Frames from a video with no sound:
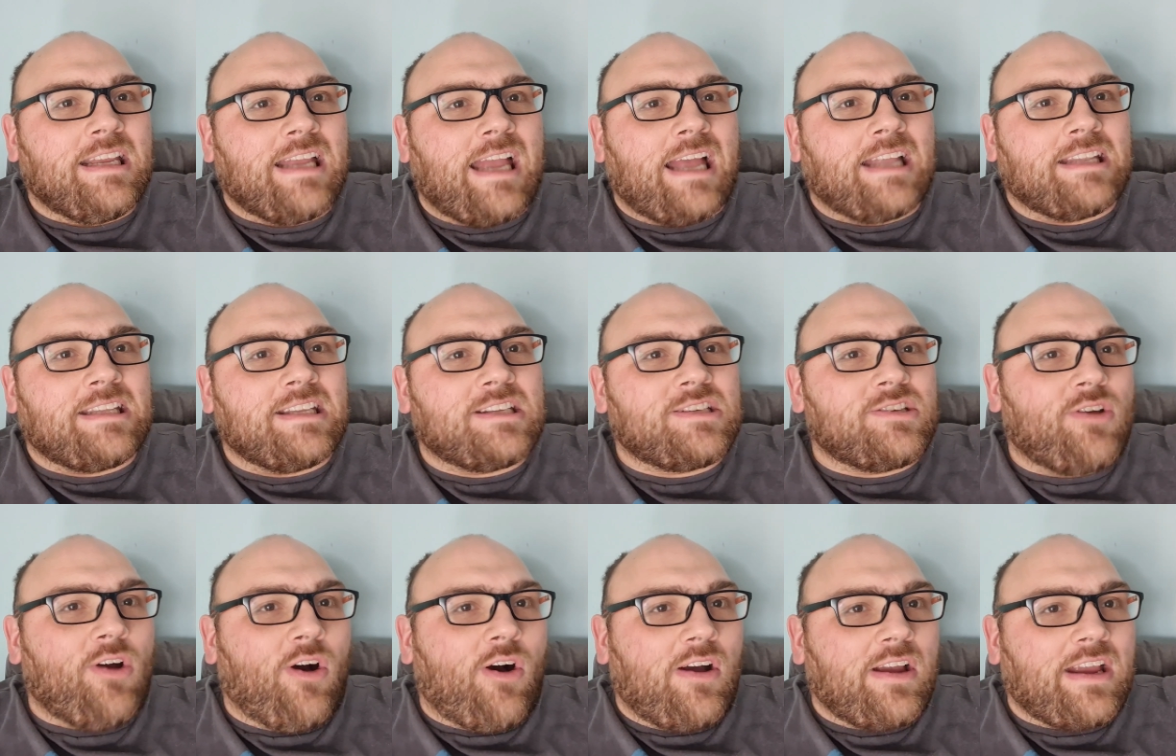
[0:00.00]
yeah,
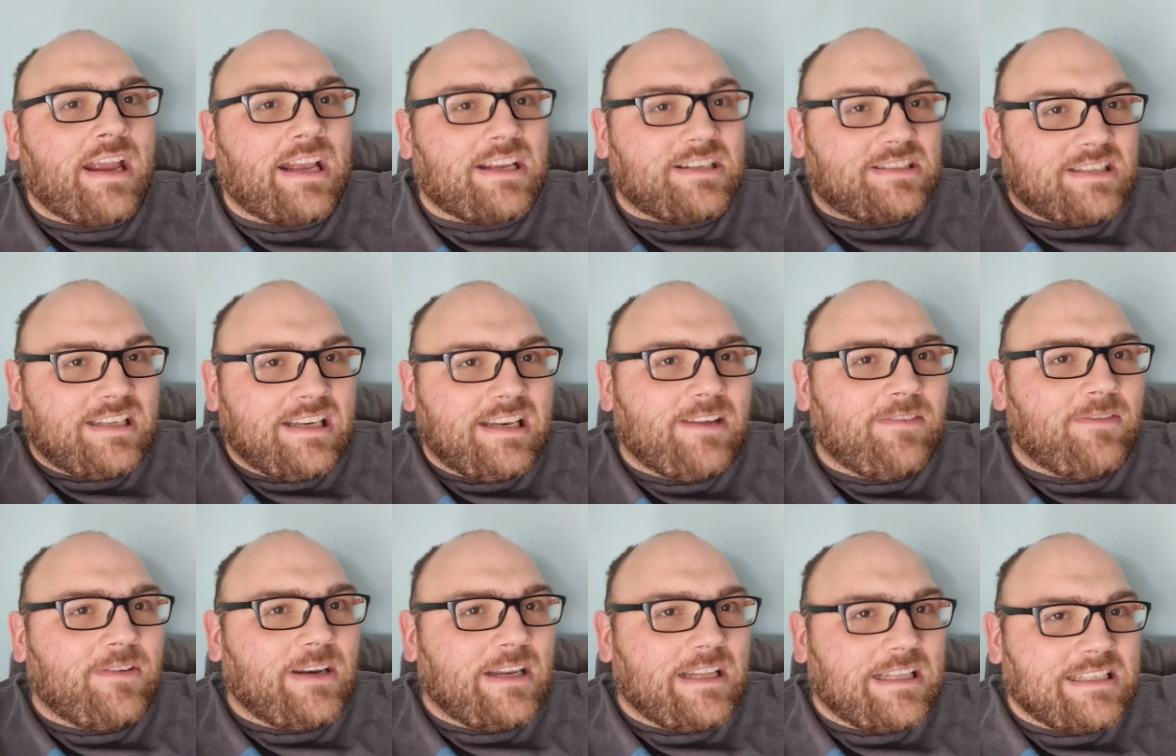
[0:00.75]
this guy gets
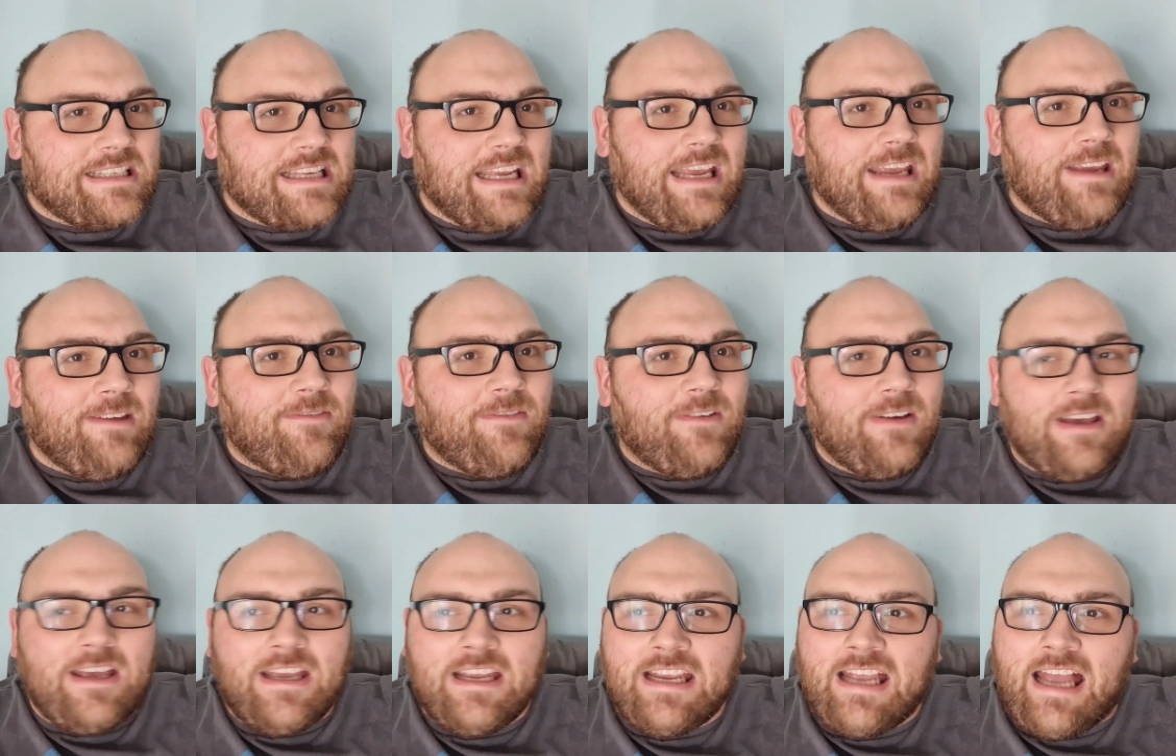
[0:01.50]
delivered a
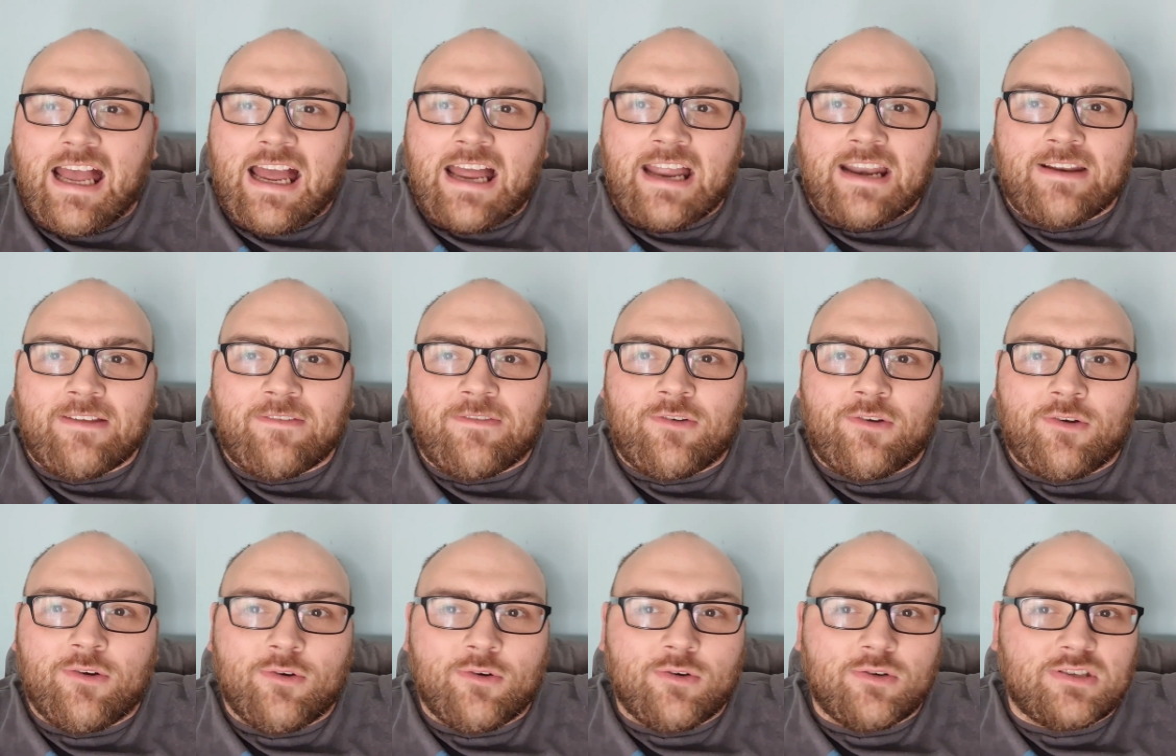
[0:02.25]
TV, and
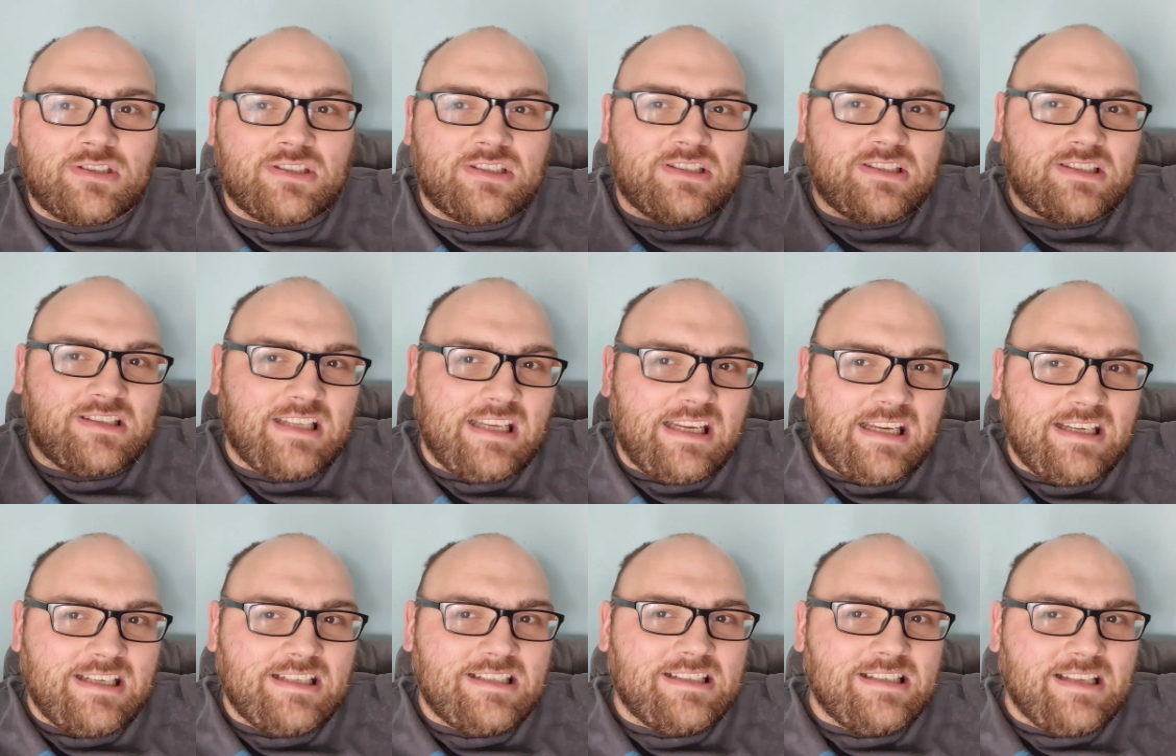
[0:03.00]
of course,
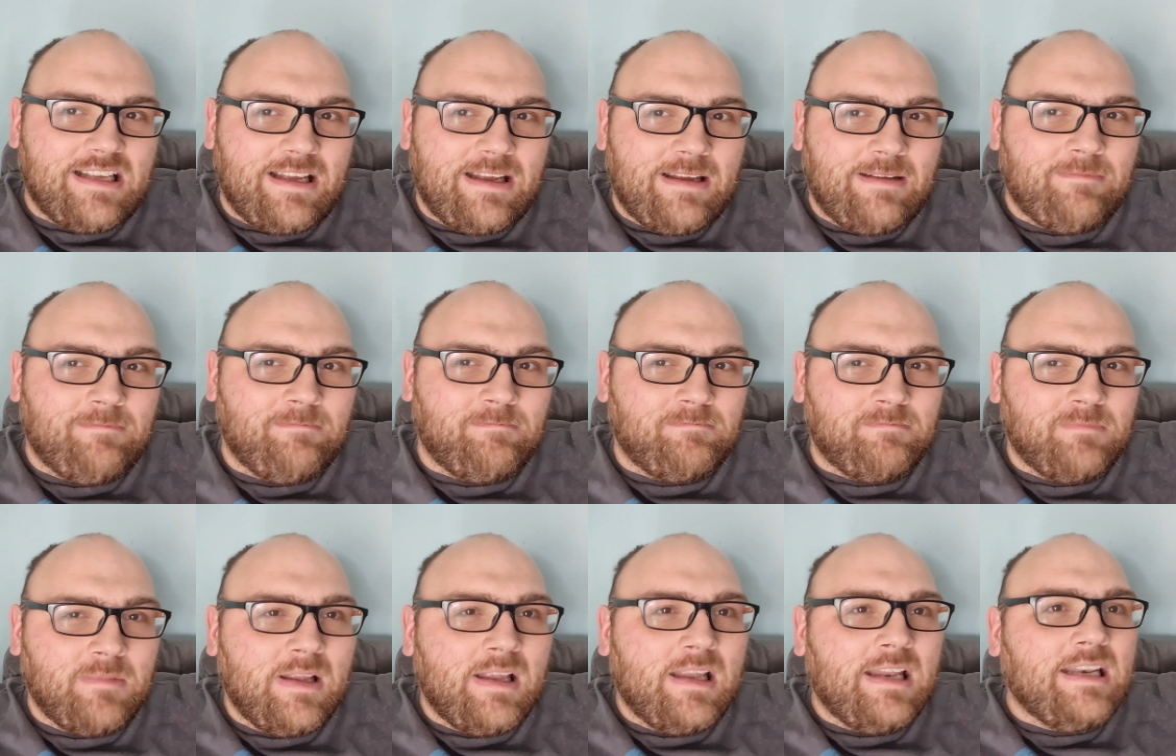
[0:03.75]
these
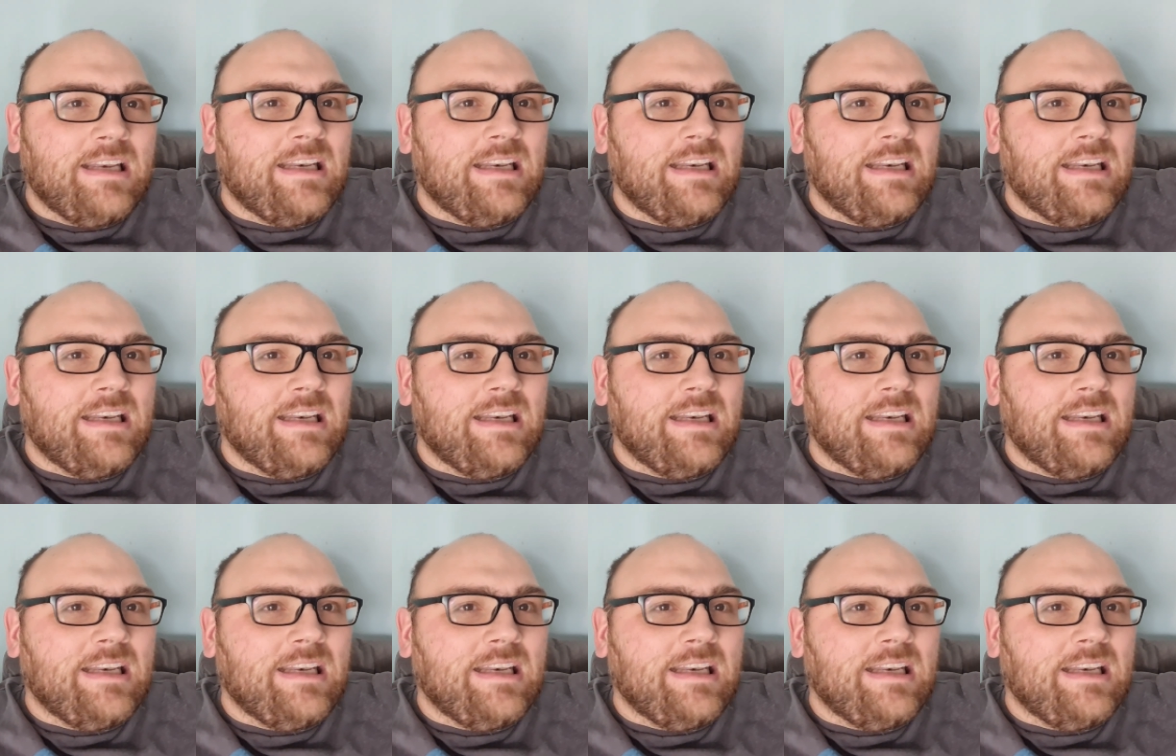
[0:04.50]
um,